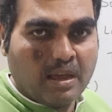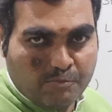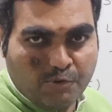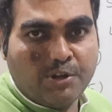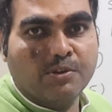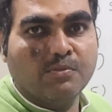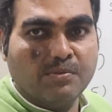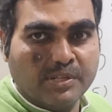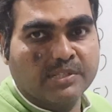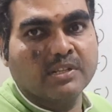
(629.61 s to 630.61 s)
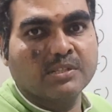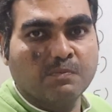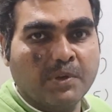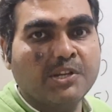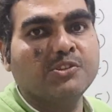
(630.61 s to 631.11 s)
I am going to
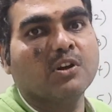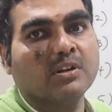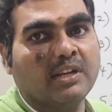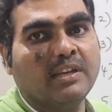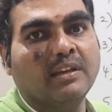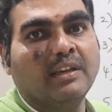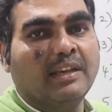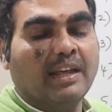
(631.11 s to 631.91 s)
discuss very shortly,